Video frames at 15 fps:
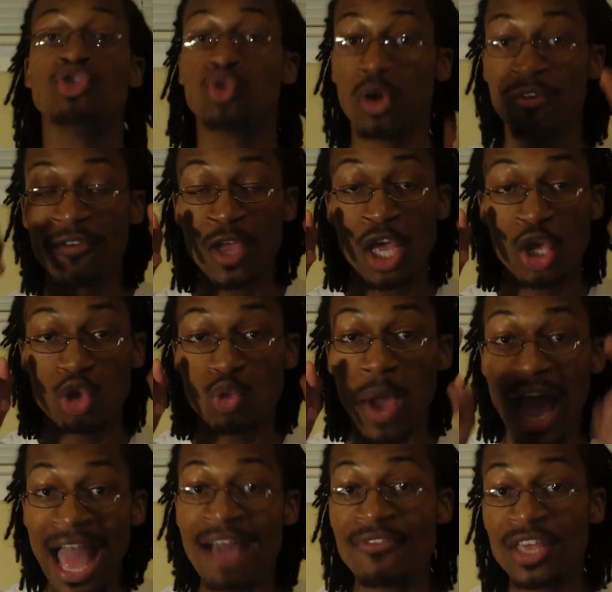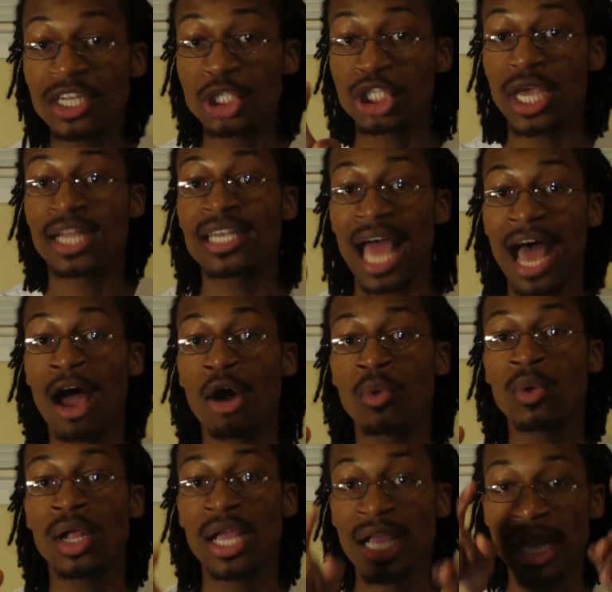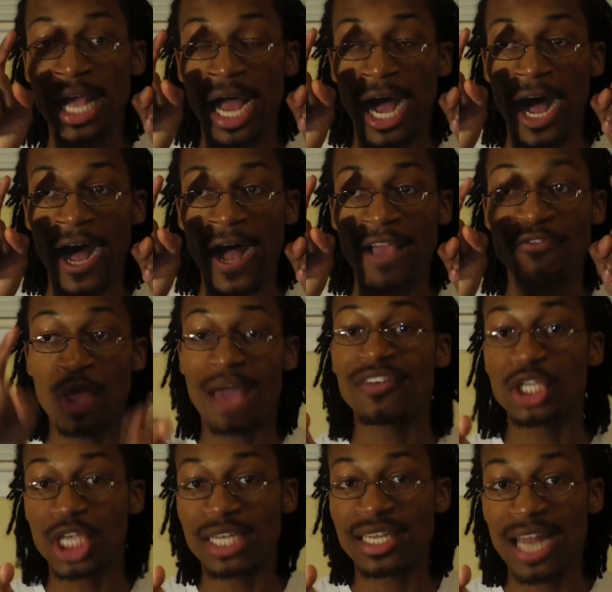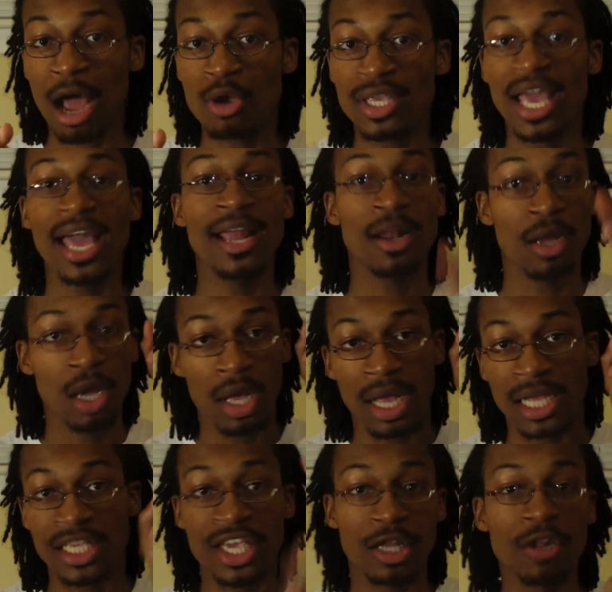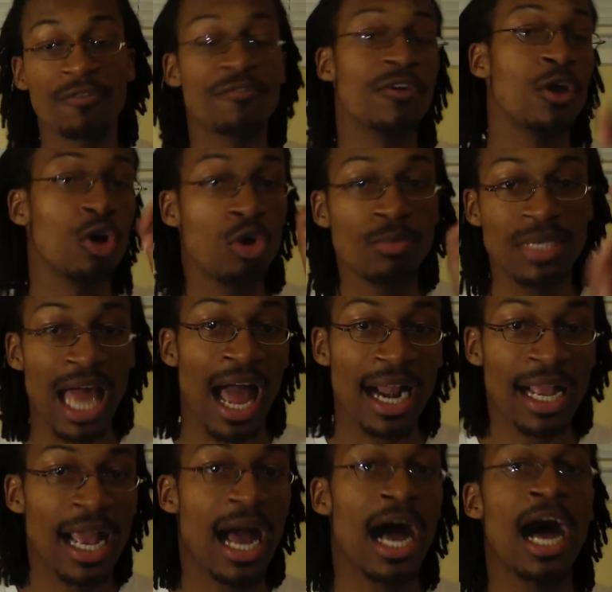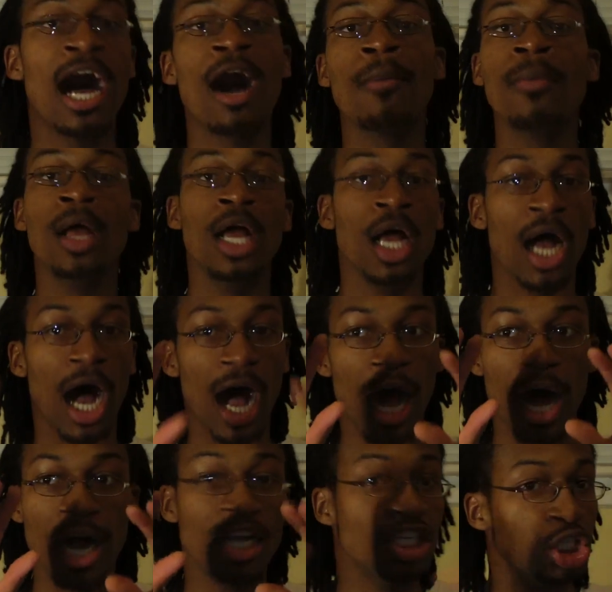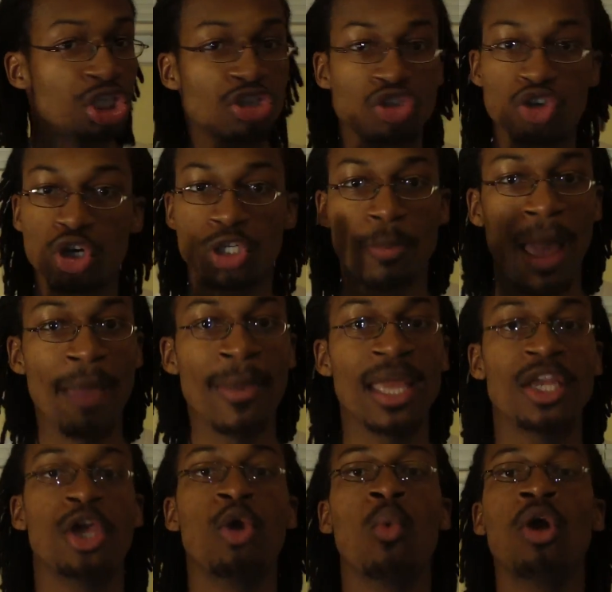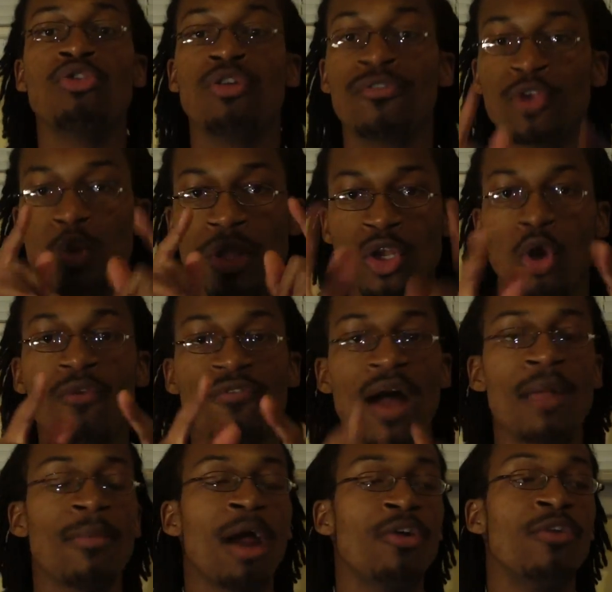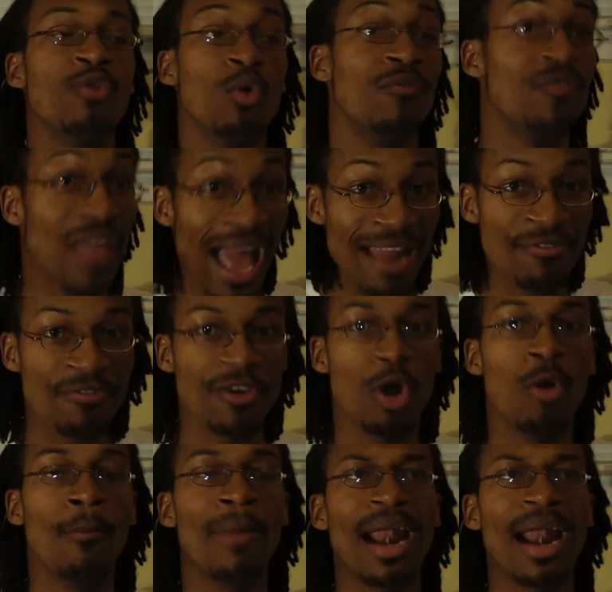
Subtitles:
So if you haven't checked out, if you haven't checked it out yet, killerfilm.com, and just search Batman Year One review and you'll find my review of that film.